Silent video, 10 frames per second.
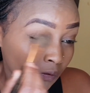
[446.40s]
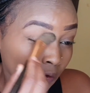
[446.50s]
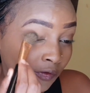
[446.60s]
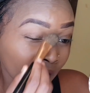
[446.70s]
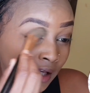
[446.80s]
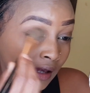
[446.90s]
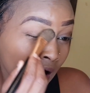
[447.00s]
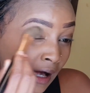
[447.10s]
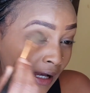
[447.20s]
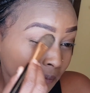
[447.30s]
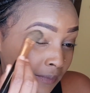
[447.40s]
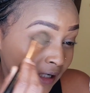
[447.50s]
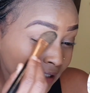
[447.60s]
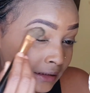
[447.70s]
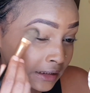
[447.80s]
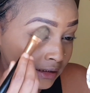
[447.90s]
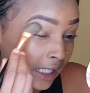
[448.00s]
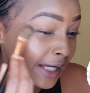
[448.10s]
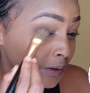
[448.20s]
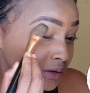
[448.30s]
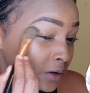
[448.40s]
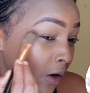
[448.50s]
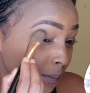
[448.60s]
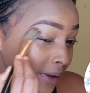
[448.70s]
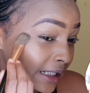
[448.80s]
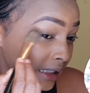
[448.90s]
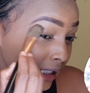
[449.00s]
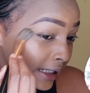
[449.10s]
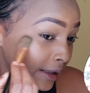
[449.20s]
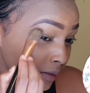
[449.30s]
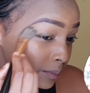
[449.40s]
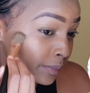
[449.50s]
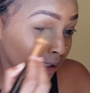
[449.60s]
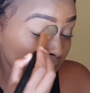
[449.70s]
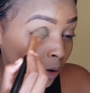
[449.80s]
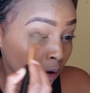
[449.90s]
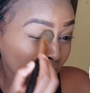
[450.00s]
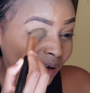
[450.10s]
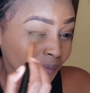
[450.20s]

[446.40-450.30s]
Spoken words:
over here, I blend it out completely below,